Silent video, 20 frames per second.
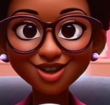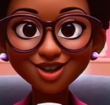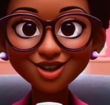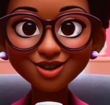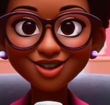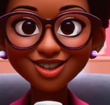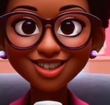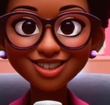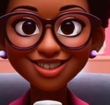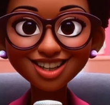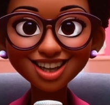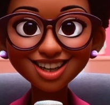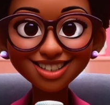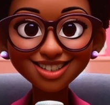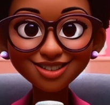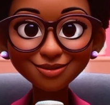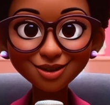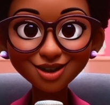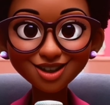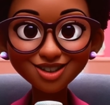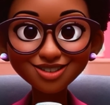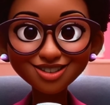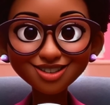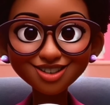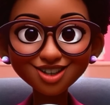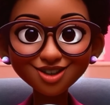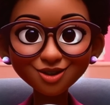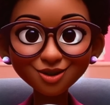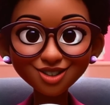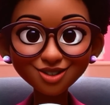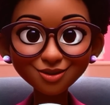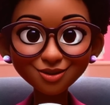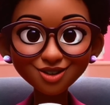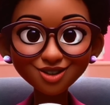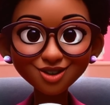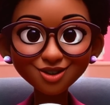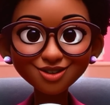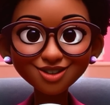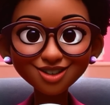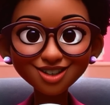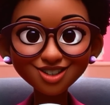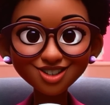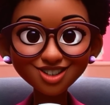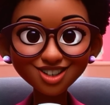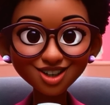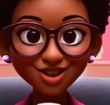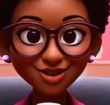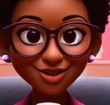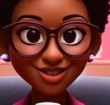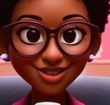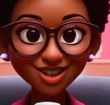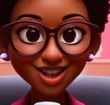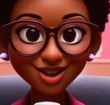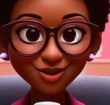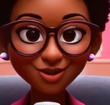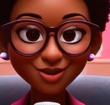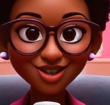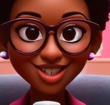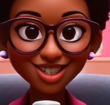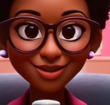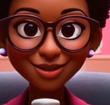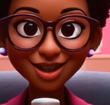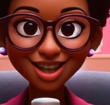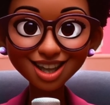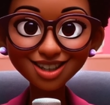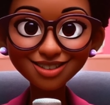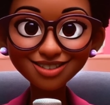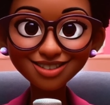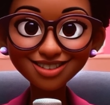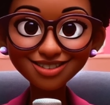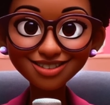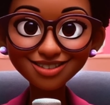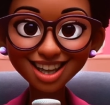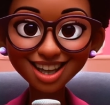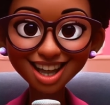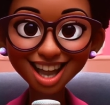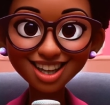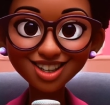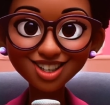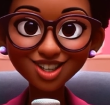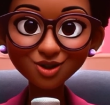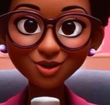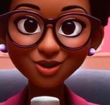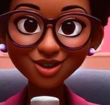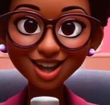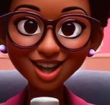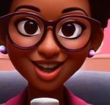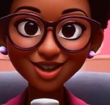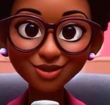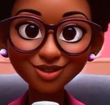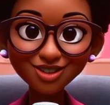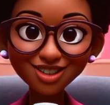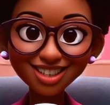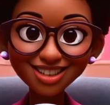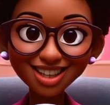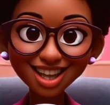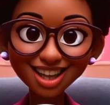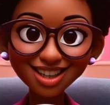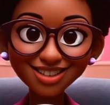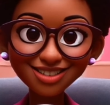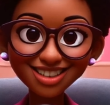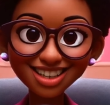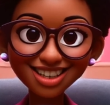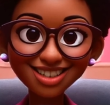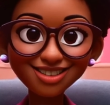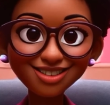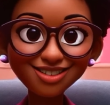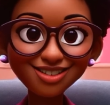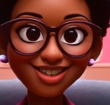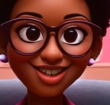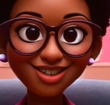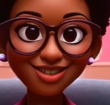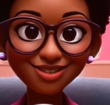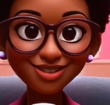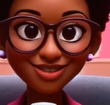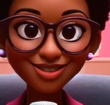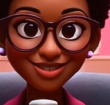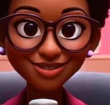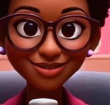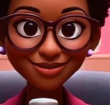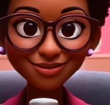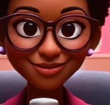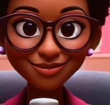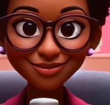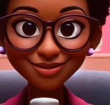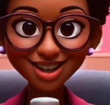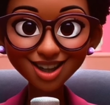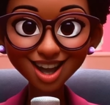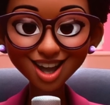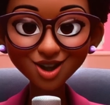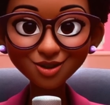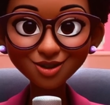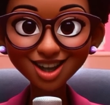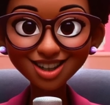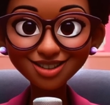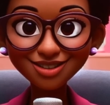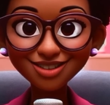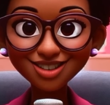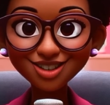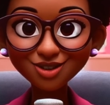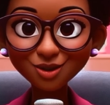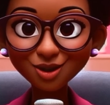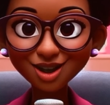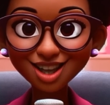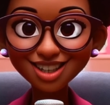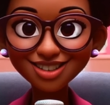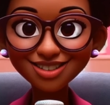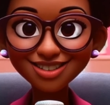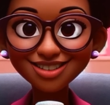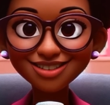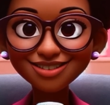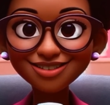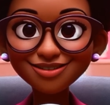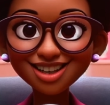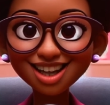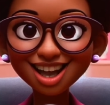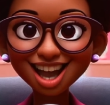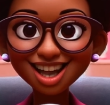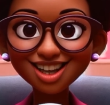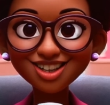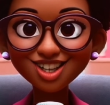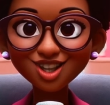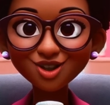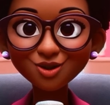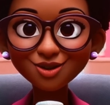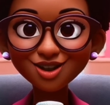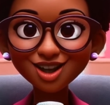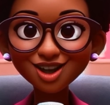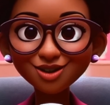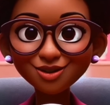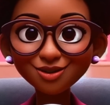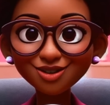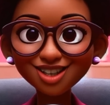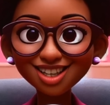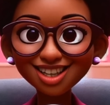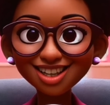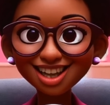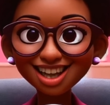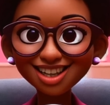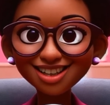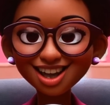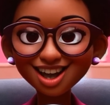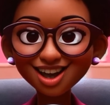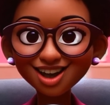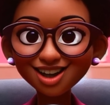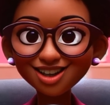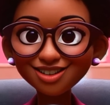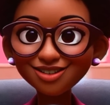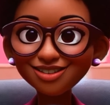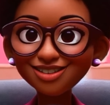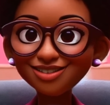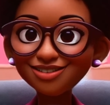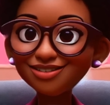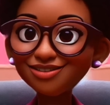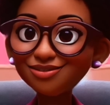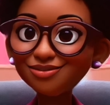Criticize a person who is rude and shows no respect, and you will only get insults. Correct the wicked, and you will only get hurt.